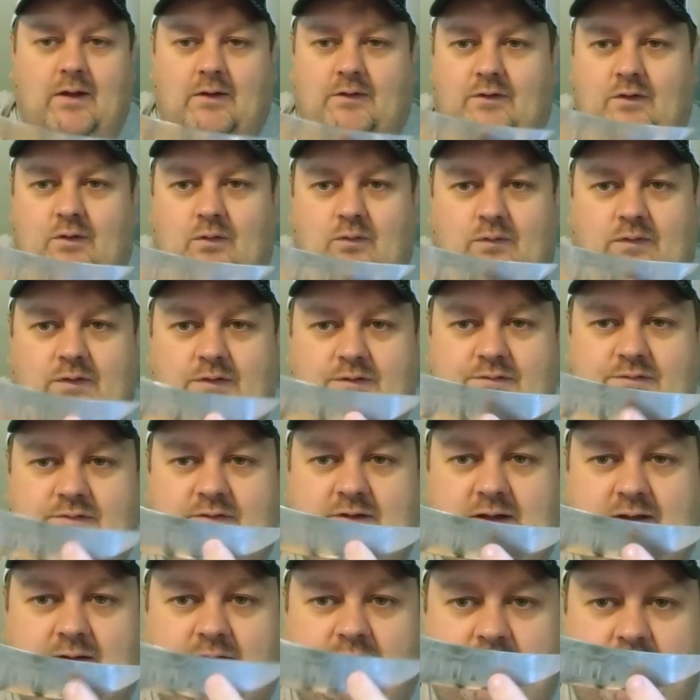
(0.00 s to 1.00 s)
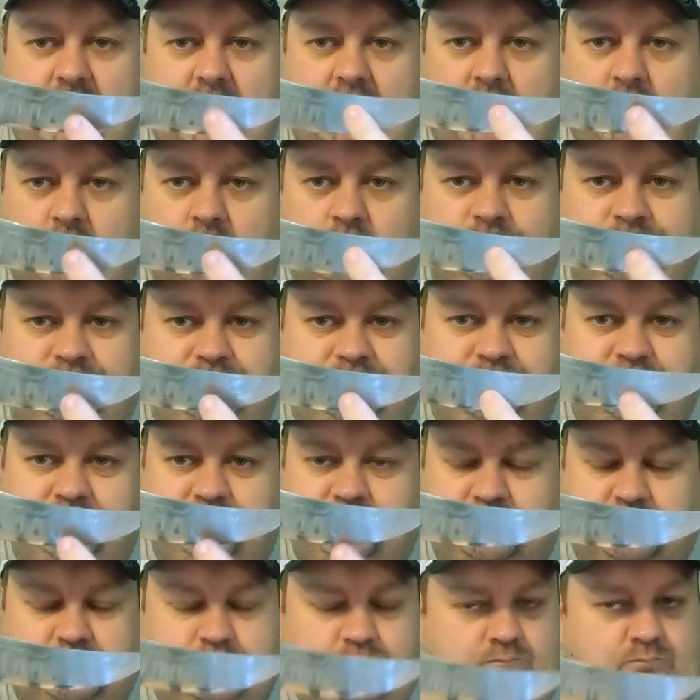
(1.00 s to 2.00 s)
Dude, this digs in.
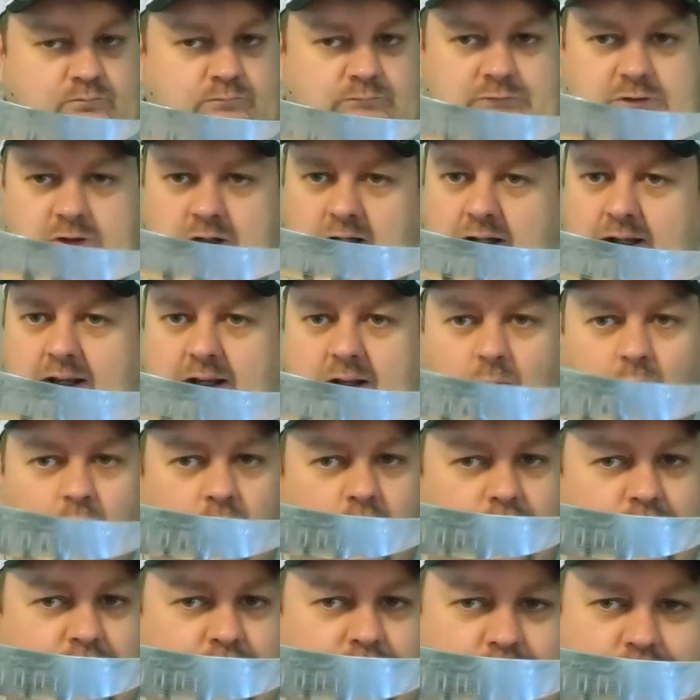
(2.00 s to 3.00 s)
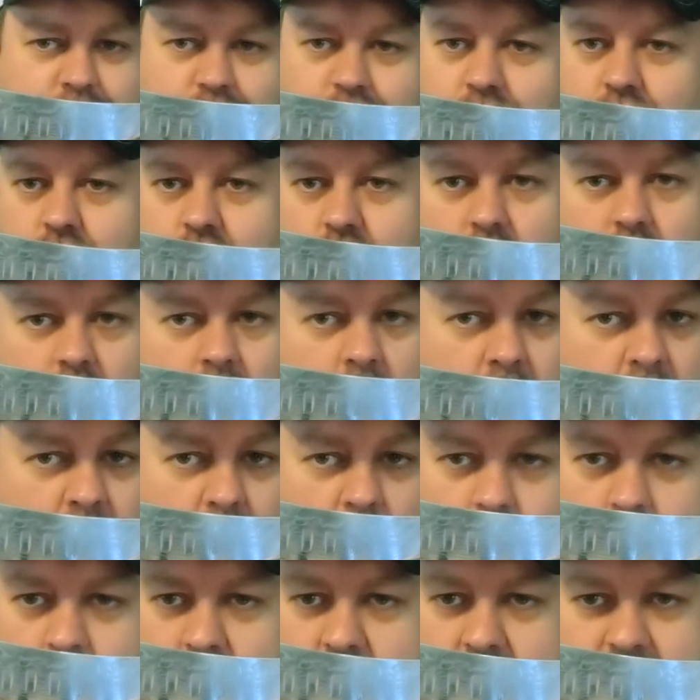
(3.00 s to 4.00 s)
It will
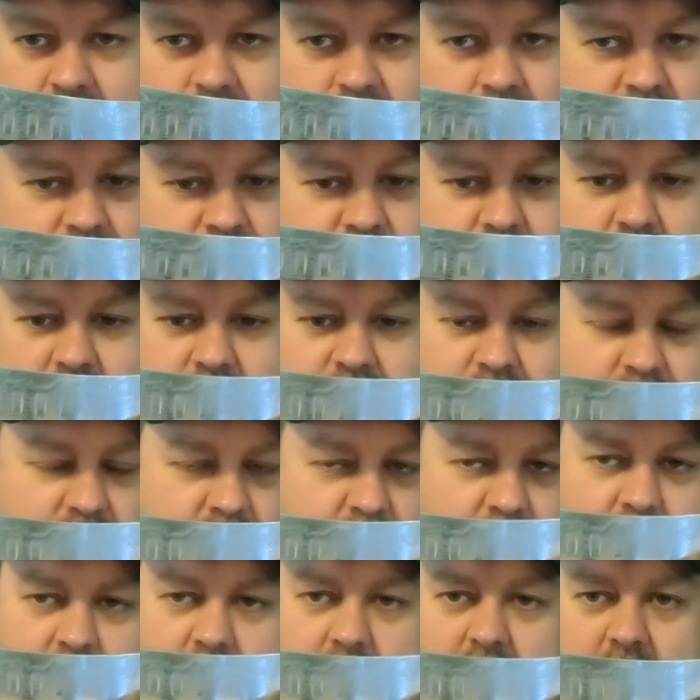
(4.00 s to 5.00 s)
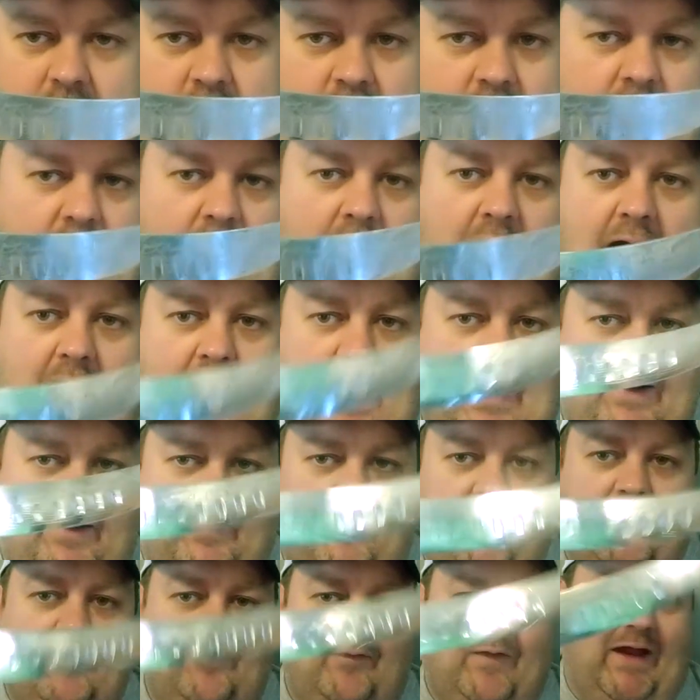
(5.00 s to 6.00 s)
destroy whatever it's touching. I
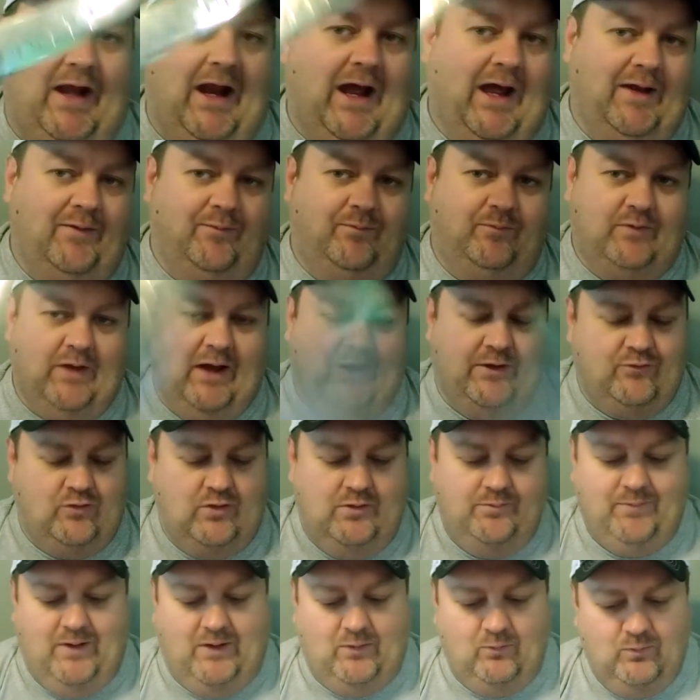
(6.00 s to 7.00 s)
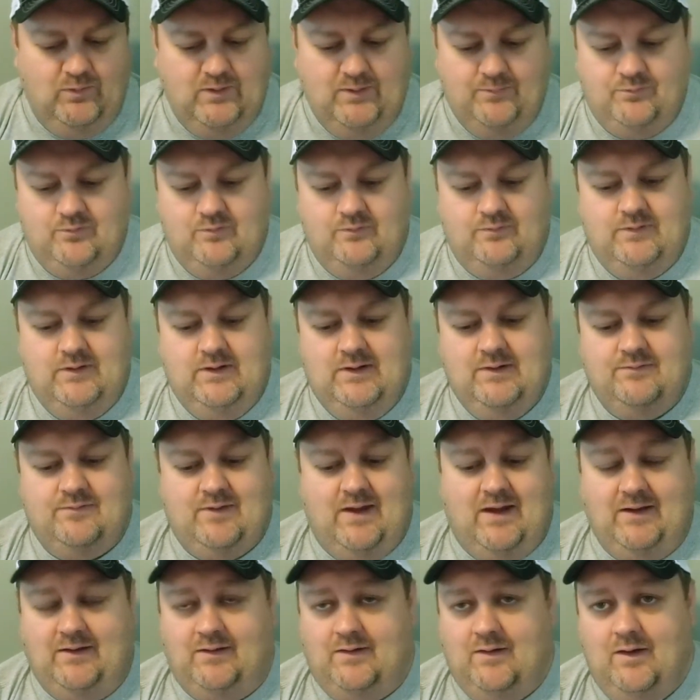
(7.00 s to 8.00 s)
love that. I trim my ribs with this.
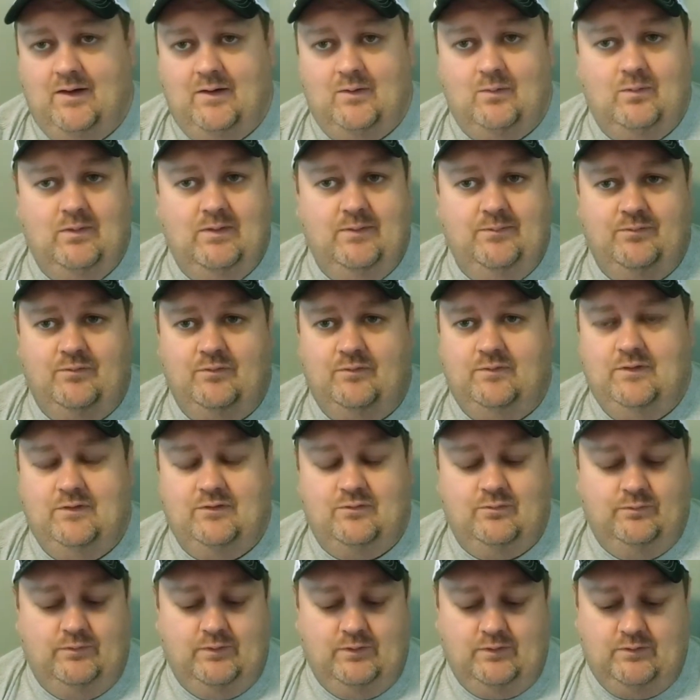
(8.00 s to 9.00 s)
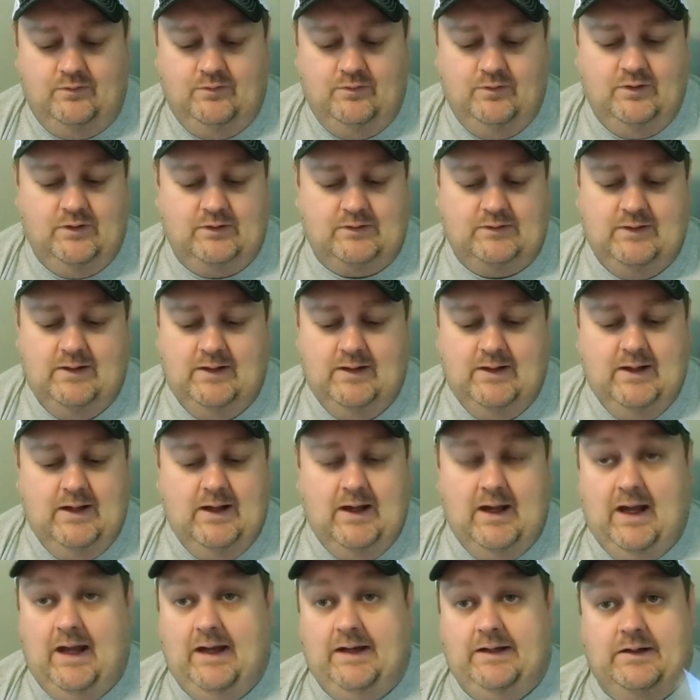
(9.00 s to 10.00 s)
I cut ribs with this when they're cooked.
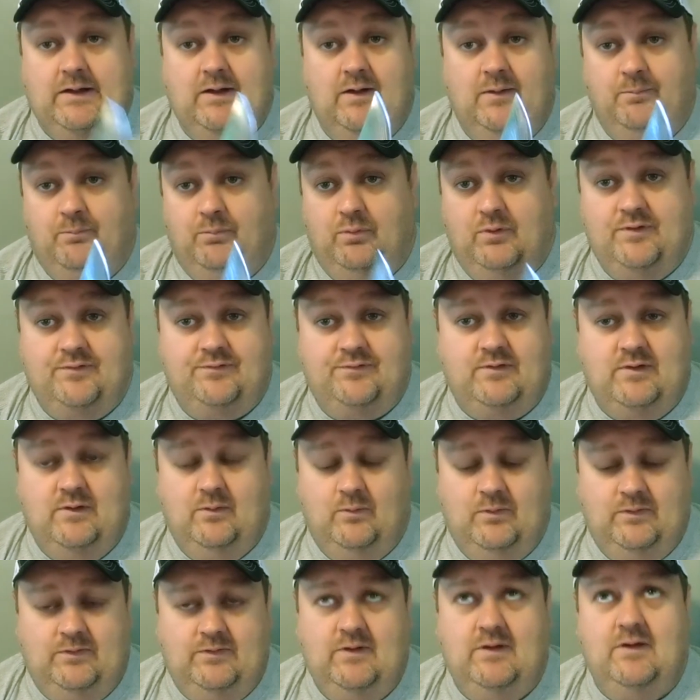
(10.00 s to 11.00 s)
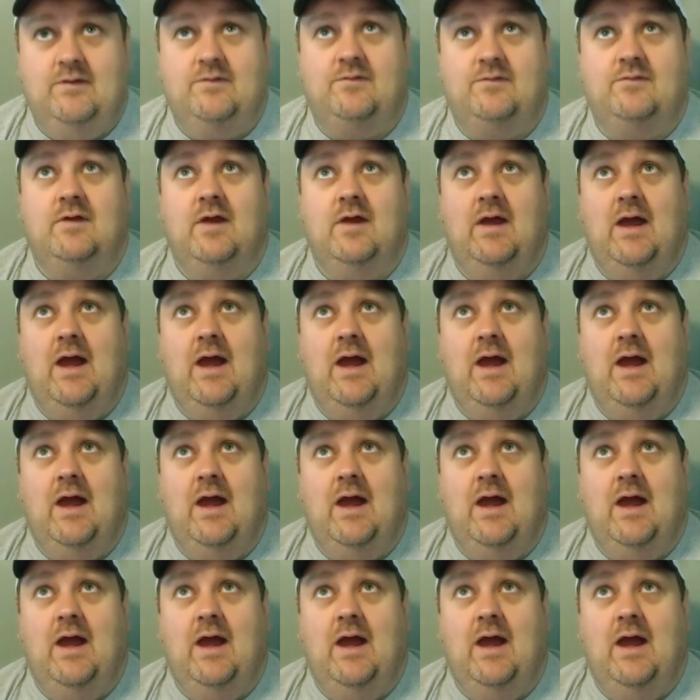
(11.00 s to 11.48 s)
I cut brisket with this.